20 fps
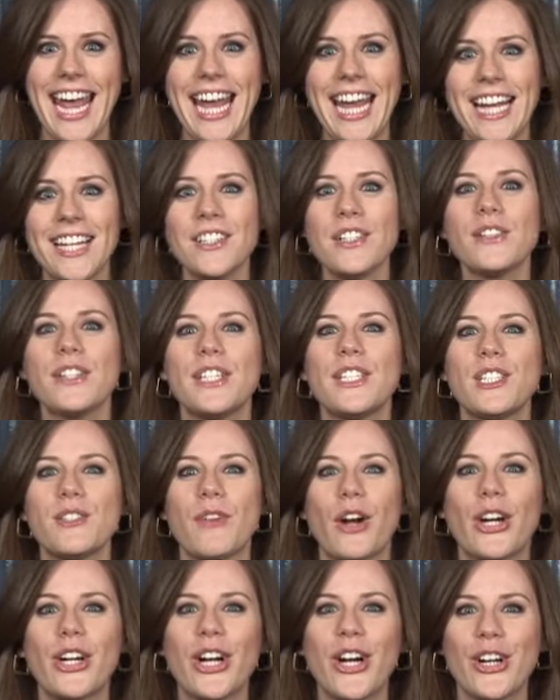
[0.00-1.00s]
and a list
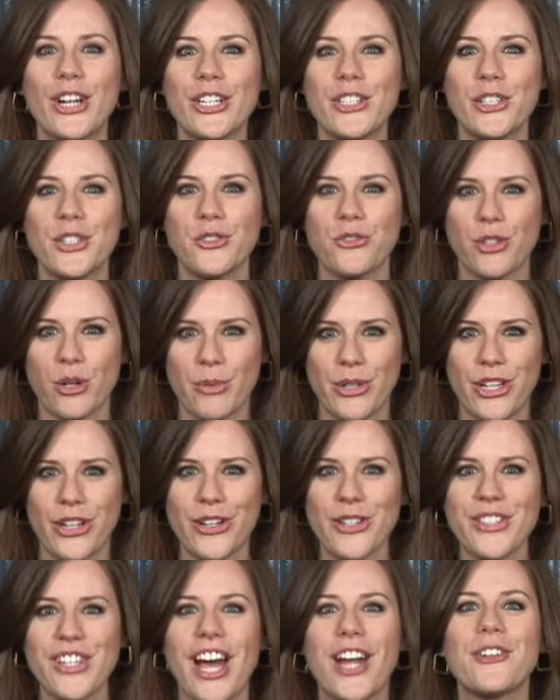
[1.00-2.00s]
of our current
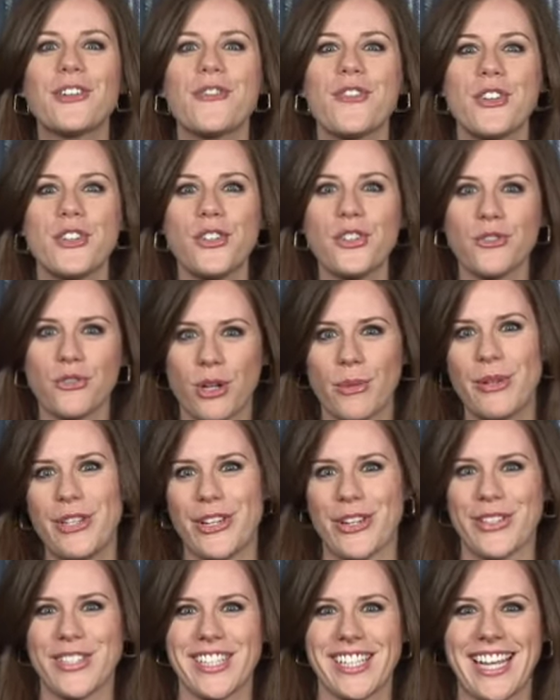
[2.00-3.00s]
distributors under the
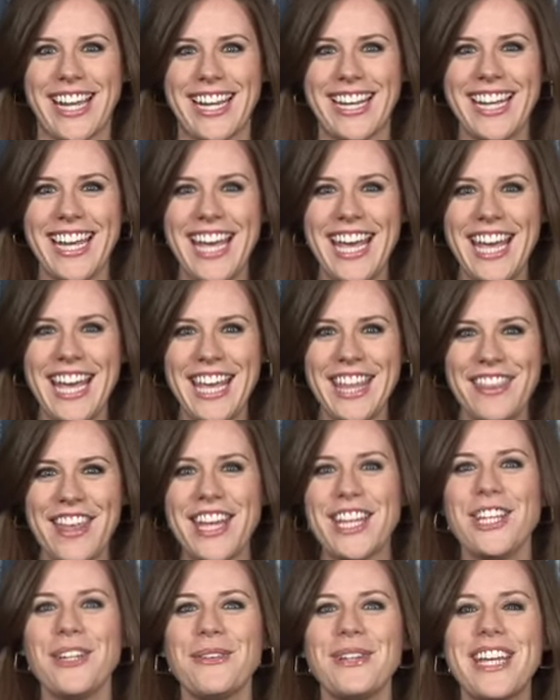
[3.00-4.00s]
Distributors link.
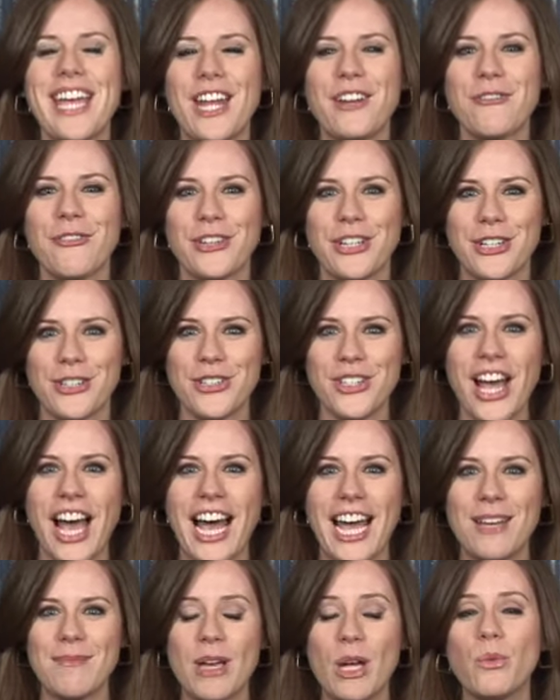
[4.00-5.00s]
Thank you again for your
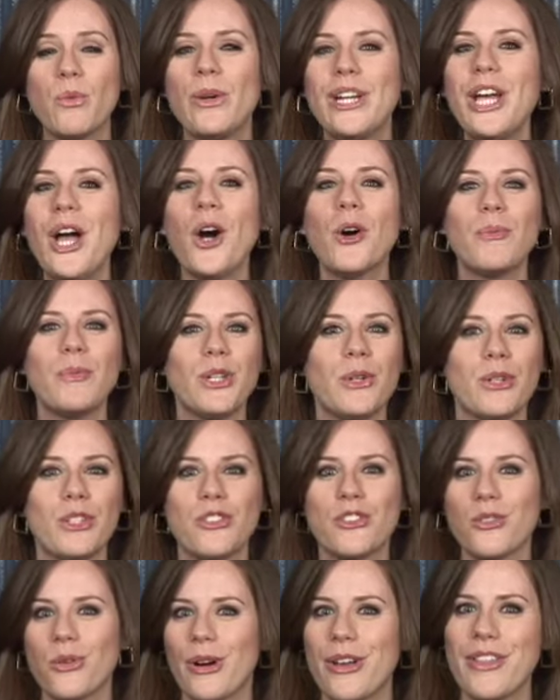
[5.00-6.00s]
time, and we hope you
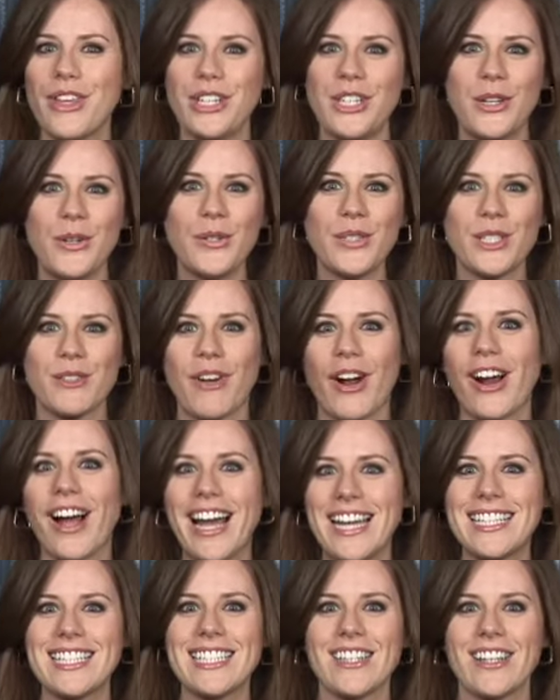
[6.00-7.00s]
enjoy the use of our
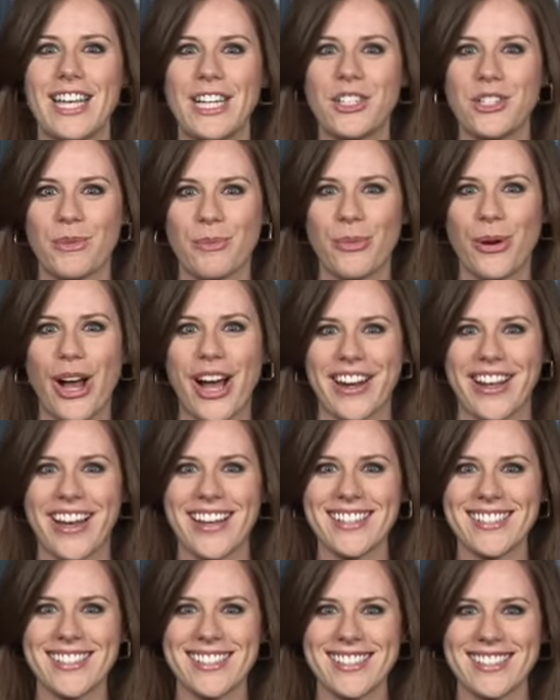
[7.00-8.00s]
isolation
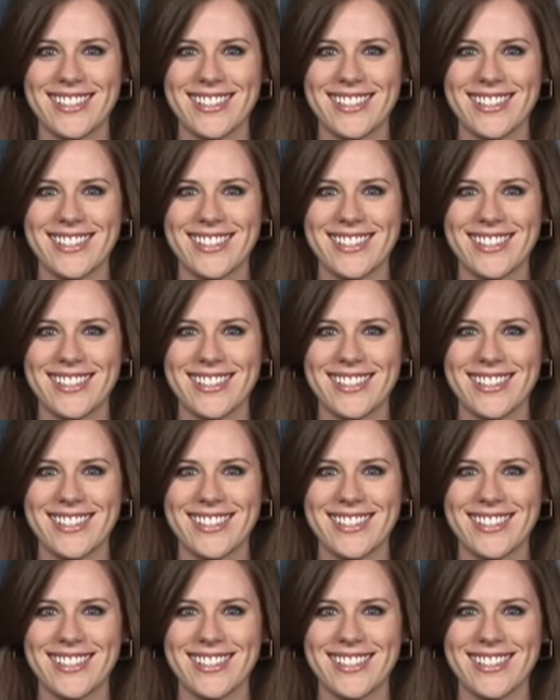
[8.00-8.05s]
products.